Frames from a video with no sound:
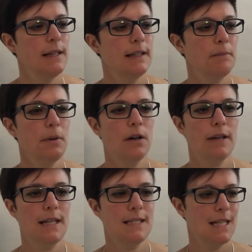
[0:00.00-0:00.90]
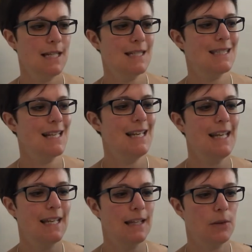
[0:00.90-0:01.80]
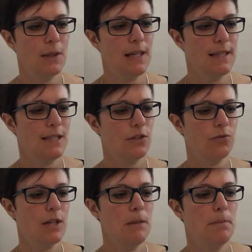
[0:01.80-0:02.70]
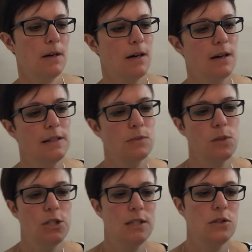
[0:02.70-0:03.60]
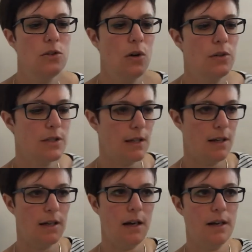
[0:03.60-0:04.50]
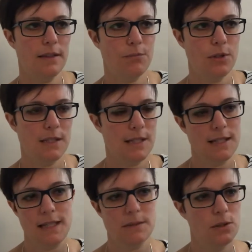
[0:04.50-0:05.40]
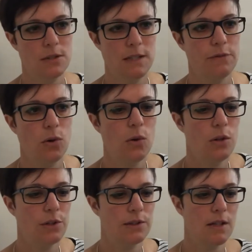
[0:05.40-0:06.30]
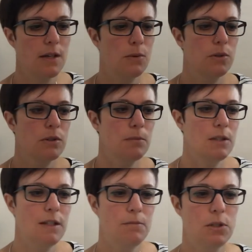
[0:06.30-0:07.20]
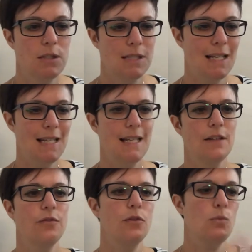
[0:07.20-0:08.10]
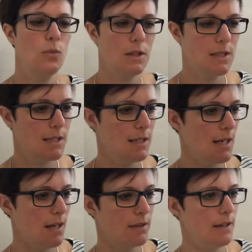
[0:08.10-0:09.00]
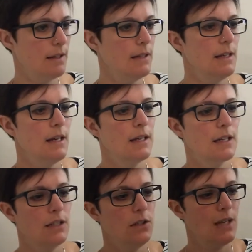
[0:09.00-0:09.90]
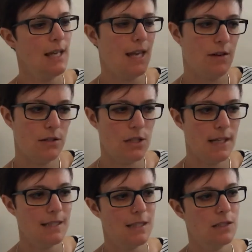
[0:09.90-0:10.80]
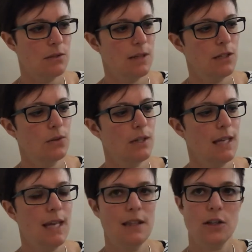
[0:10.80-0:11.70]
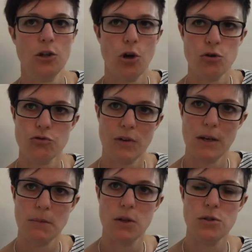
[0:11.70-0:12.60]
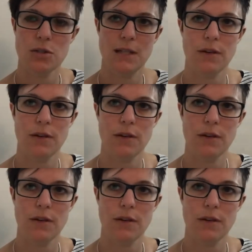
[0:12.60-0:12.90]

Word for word: Now bar 18 is the link we get these three bars which is not uh, either Princess Leia's motif or Luke Skywalker's motif but just a link from one to the other. Can you hear as you listen to it you'll hear the contrary motion.